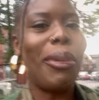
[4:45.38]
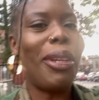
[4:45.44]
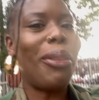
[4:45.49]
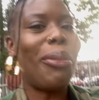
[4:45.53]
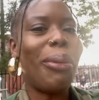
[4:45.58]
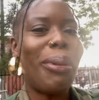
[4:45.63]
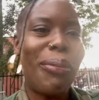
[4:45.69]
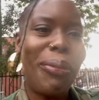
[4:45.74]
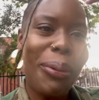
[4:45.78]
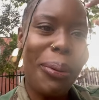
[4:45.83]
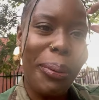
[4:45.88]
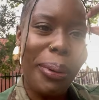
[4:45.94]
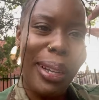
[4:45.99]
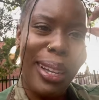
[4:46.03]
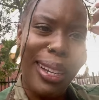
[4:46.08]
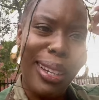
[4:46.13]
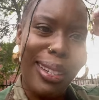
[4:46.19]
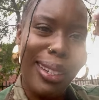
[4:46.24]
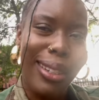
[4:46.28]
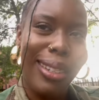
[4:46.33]
the thrift
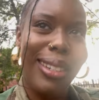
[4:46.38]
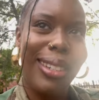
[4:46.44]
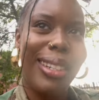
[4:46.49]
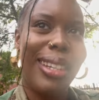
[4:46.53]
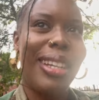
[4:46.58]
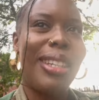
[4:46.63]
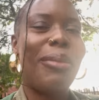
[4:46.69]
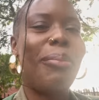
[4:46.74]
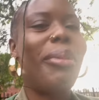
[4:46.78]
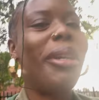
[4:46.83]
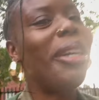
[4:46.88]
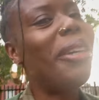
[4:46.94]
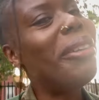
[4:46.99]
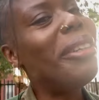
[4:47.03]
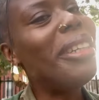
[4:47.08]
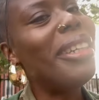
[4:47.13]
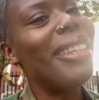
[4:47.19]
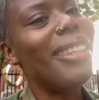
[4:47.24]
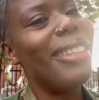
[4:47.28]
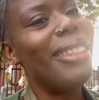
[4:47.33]
queen,
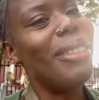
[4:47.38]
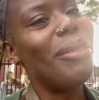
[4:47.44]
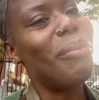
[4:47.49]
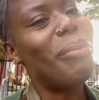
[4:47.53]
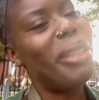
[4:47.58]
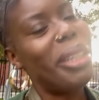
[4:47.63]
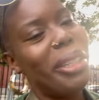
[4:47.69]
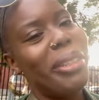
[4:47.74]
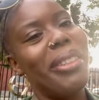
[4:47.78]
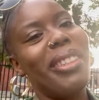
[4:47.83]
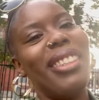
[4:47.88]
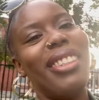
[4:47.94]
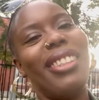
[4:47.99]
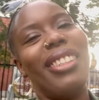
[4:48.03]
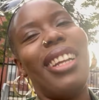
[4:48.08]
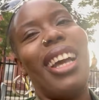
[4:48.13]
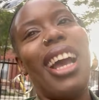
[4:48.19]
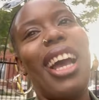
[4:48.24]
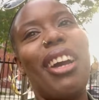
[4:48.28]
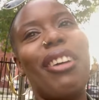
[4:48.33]
period.
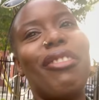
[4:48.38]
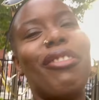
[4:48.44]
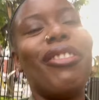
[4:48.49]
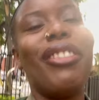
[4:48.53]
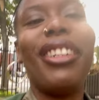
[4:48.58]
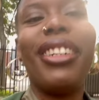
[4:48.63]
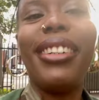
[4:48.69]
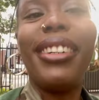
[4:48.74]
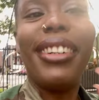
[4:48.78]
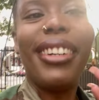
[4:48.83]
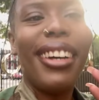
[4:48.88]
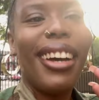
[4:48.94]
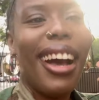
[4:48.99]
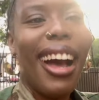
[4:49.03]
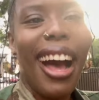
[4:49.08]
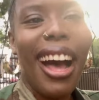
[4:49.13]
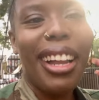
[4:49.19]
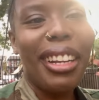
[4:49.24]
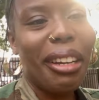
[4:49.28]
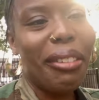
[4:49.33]

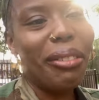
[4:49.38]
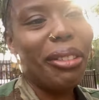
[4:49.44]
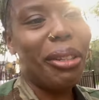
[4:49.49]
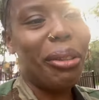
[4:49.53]
I love to